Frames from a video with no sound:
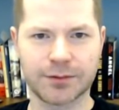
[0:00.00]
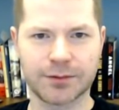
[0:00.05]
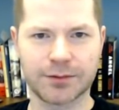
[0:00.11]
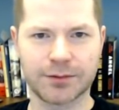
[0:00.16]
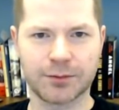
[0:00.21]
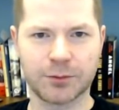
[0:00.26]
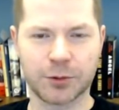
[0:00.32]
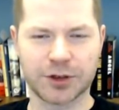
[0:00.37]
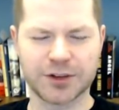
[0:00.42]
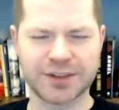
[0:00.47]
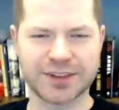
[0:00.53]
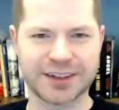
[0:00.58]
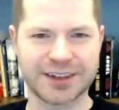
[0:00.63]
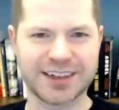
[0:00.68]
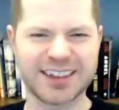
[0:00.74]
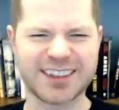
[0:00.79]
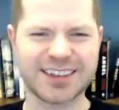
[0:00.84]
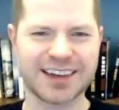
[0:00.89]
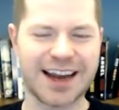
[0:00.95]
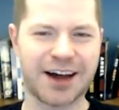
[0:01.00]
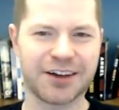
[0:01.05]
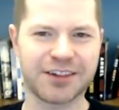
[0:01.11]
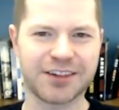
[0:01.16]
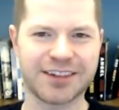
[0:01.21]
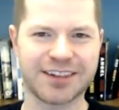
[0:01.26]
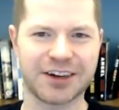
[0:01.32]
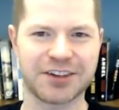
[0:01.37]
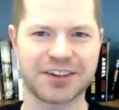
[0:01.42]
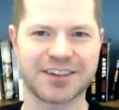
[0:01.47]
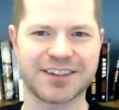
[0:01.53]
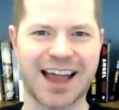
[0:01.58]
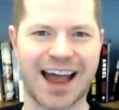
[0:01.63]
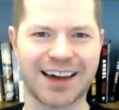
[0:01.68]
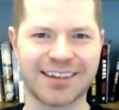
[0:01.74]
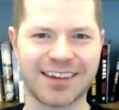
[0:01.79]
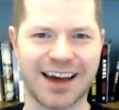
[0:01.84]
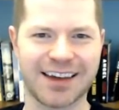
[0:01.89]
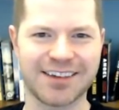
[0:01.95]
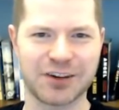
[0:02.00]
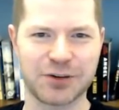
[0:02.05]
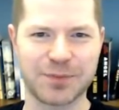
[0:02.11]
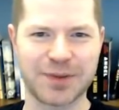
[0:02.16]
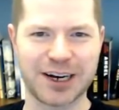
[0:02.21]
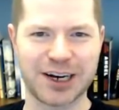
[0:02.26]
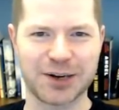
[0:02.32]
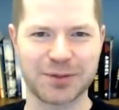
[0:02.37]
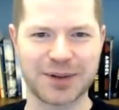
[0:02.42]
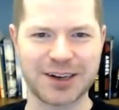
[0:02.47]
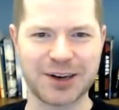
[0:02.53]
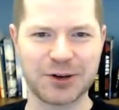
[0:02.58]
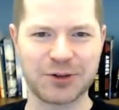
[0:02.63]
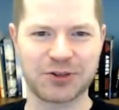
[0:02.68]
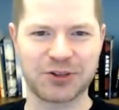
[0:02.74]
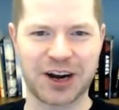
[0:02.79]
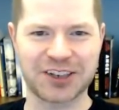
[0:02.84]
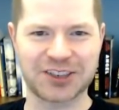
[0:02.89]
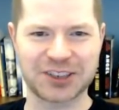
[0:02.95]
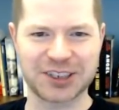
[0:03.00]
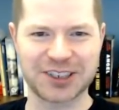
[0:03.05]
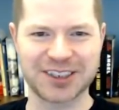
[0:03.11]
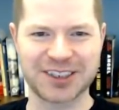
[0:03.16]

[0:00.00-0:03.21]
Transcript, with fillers: World Series announced this year, the stack sizes are bigger, but no structure.